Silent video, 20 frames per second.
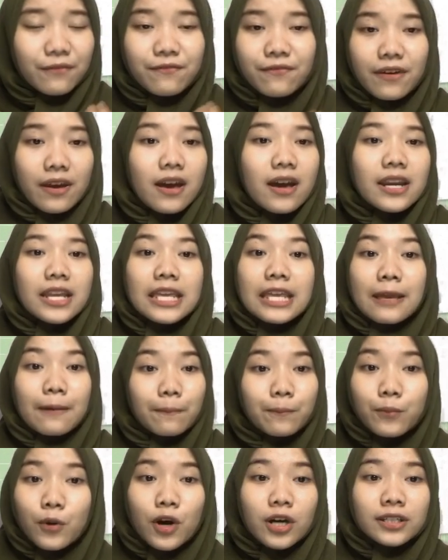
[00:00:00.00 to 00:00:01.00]
very
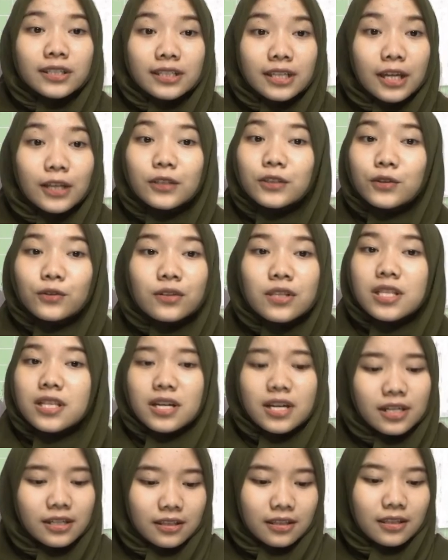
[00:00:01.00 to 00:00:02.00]
important to learn.